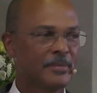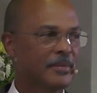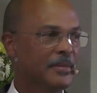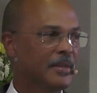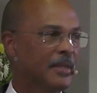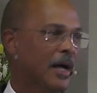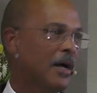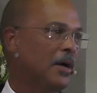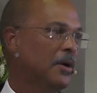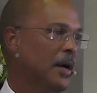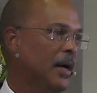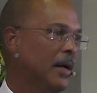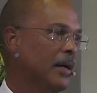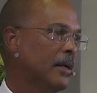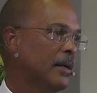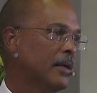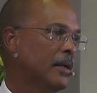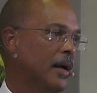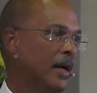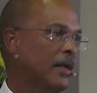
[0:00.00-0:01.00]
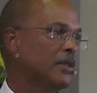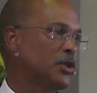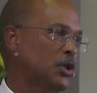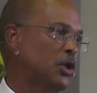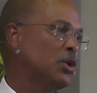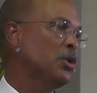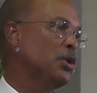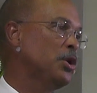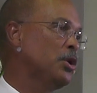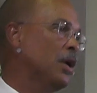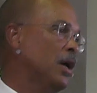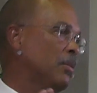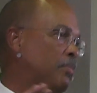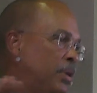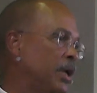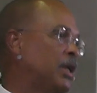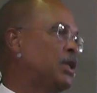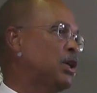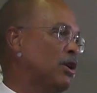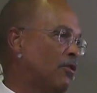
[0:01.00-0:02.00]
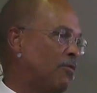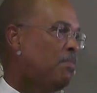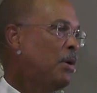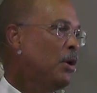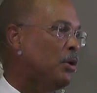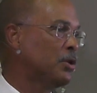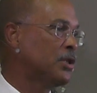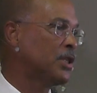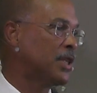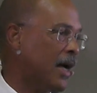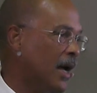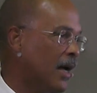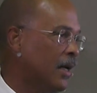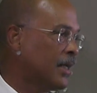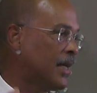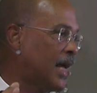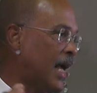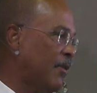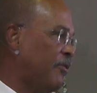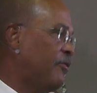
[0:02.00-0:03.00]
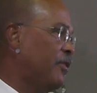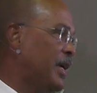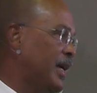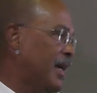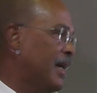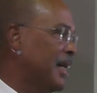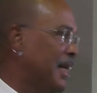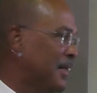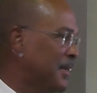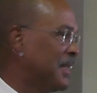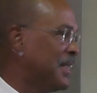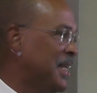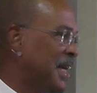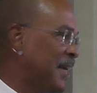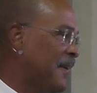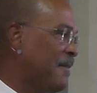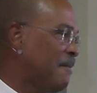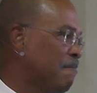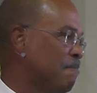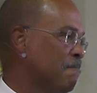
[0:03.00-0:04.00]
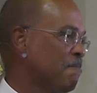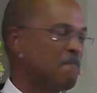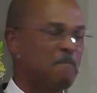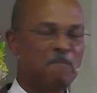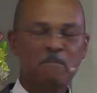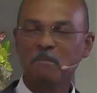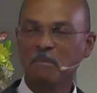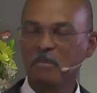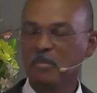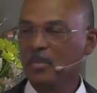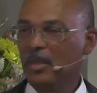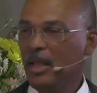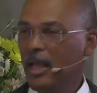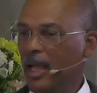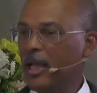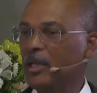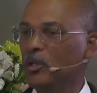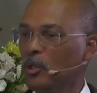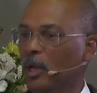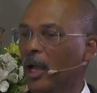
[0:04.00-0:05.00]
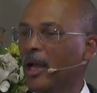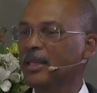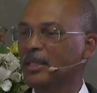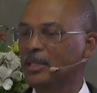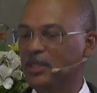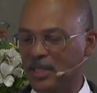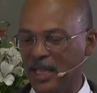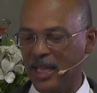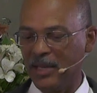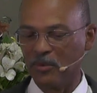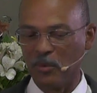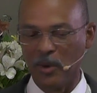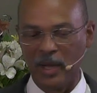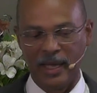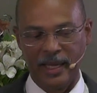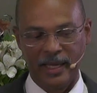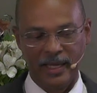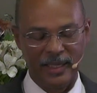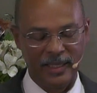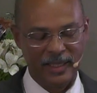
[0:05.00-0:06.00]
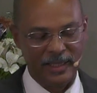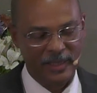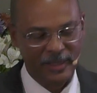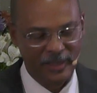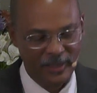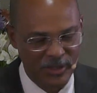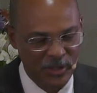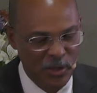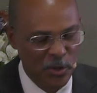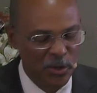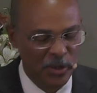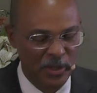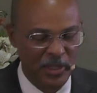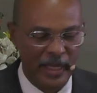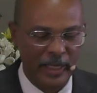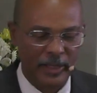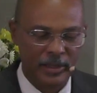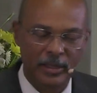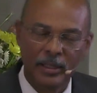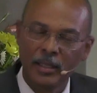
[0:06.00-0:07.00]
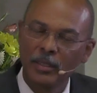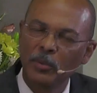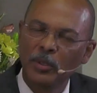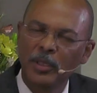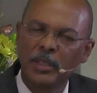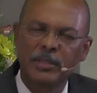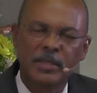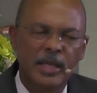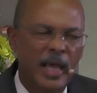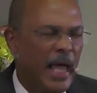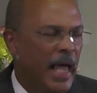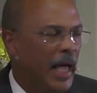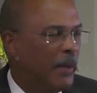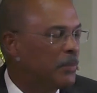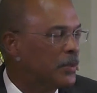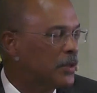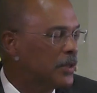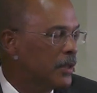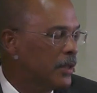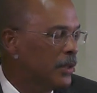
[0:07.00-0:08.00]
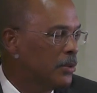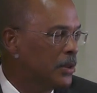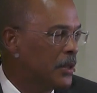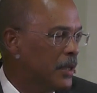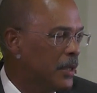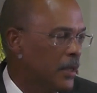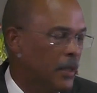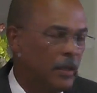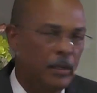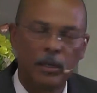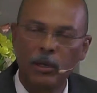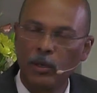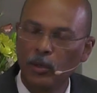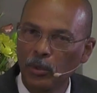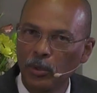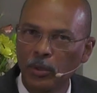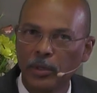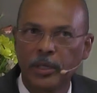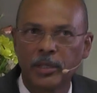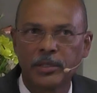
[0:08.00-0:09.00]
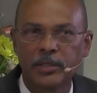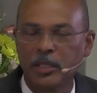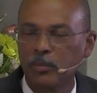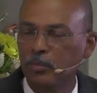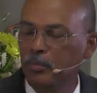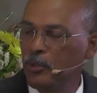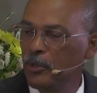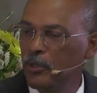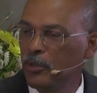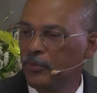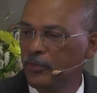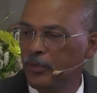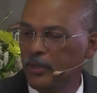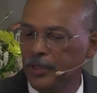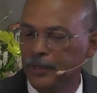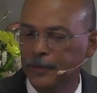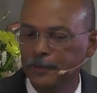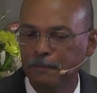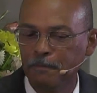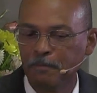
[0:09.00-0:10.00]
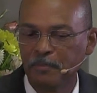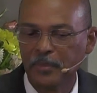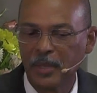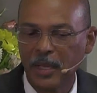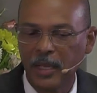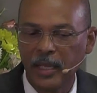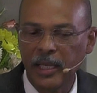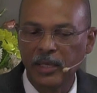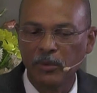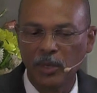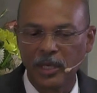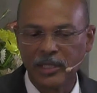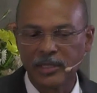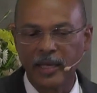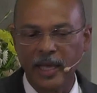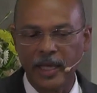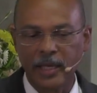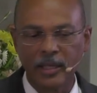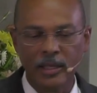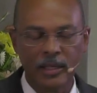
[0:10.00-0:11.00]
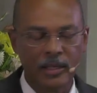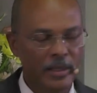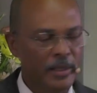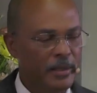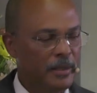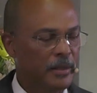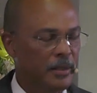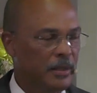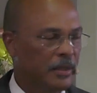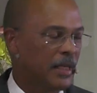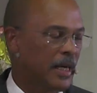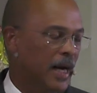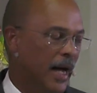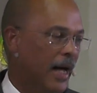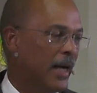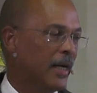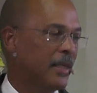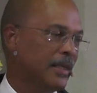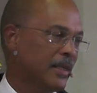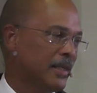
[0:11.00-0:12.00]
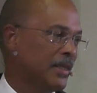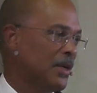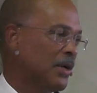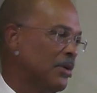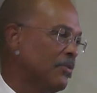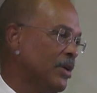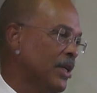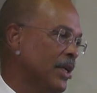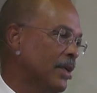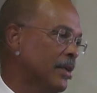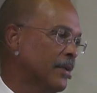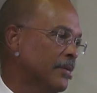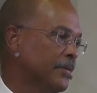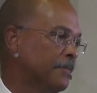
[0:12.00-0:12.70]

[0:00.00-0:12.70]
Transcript: Now, I'll show you a picture of Postcard Cafe another day, and you'll understand why it is called that. It was absolutely glorious and beautiful. It was like a little Garden of Eden.